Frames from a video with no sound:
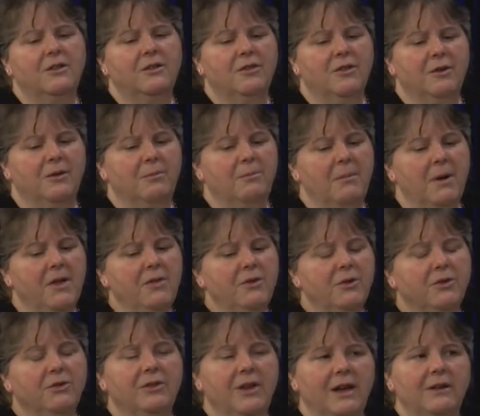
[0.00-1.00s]
The
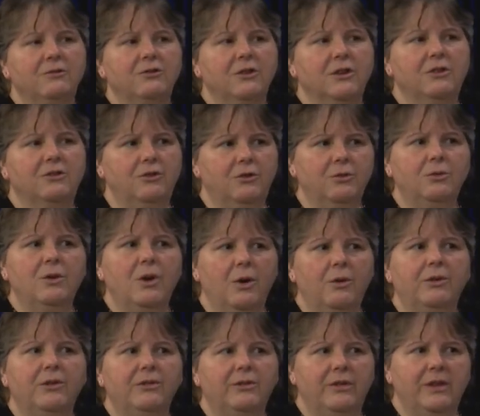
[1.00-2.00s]
mothers actually do
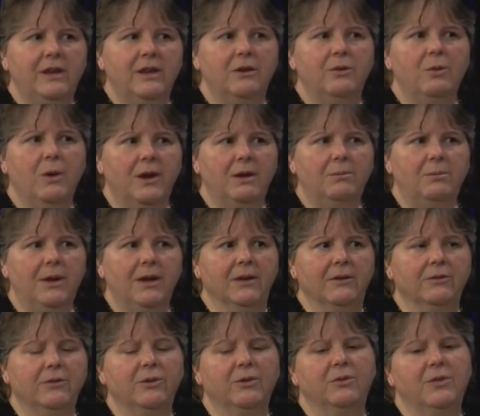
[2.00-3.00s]
go to sea quite a
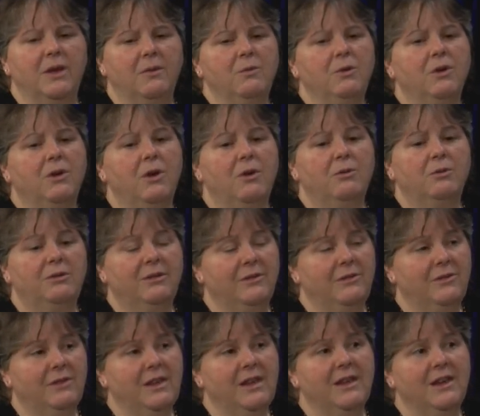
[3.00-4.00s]
bit. So they will go to
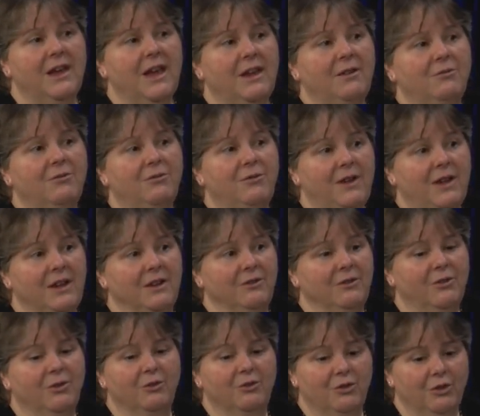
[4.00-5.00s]
sea and
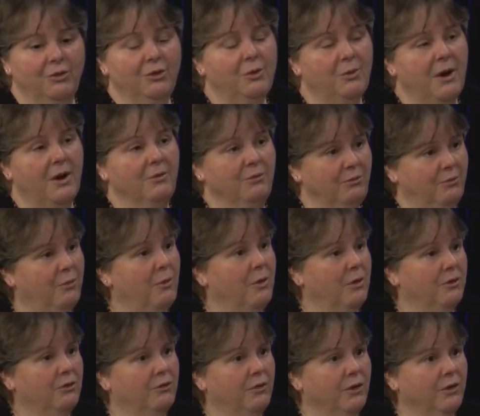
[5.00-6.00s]
feed. So she'll go out and
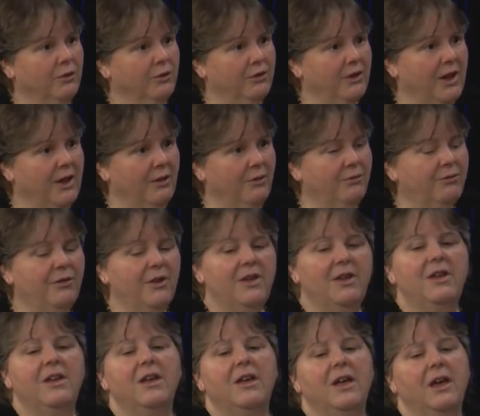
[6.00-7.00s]
forage for herself
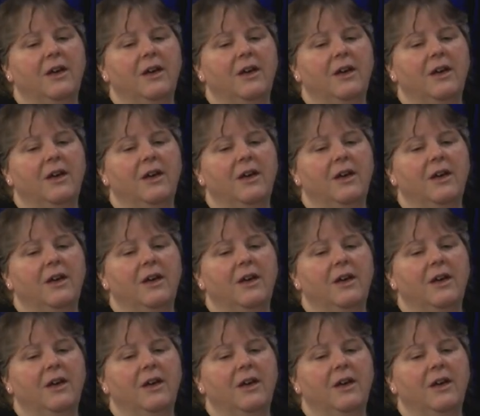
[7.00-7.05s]
mm-hmm.